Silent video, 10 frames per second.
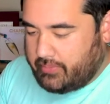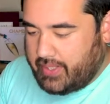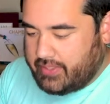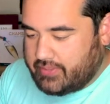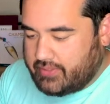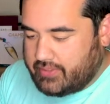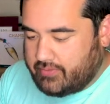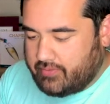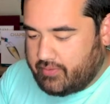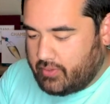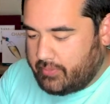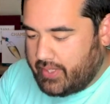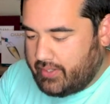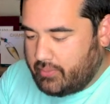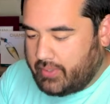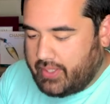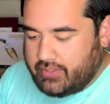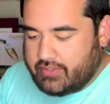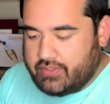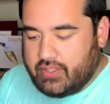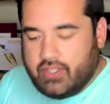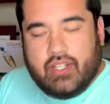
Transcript: makes some full-bodied whites.